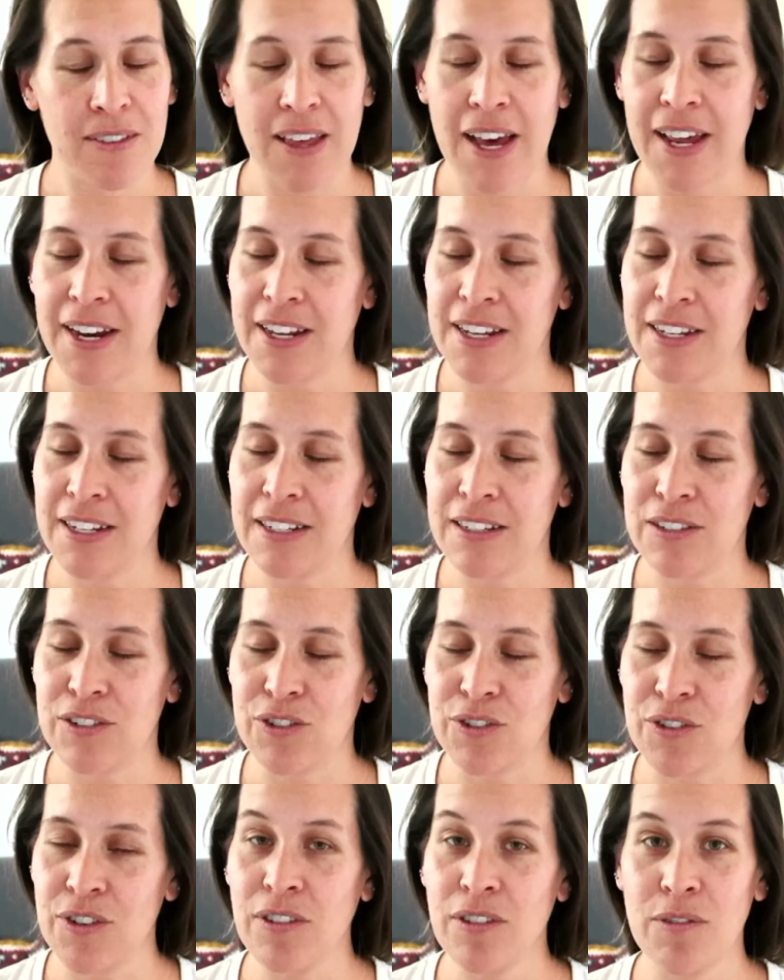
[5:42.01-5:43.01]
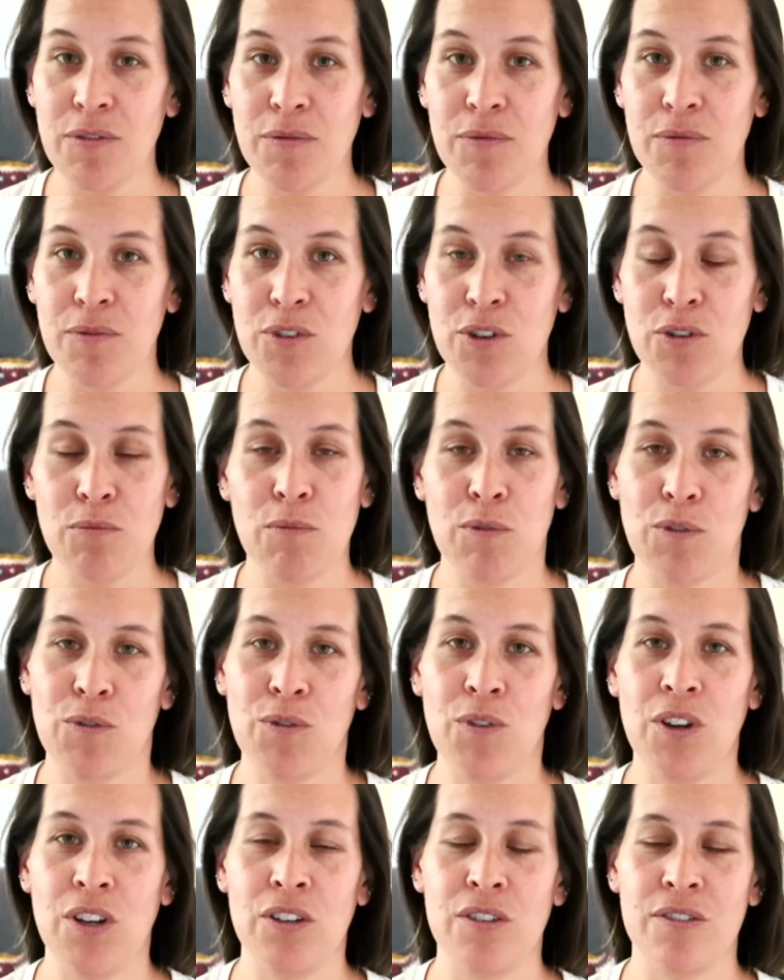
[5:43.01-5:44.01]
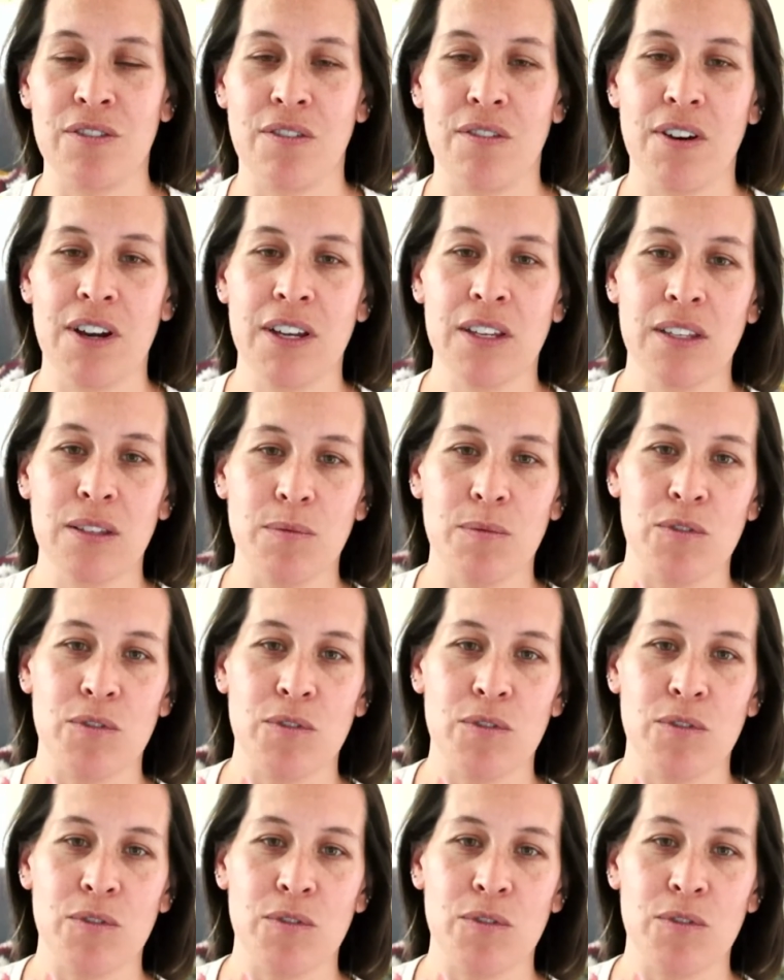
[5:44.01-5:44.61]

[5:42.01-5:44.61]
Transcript: That is during the new moon in Taurus.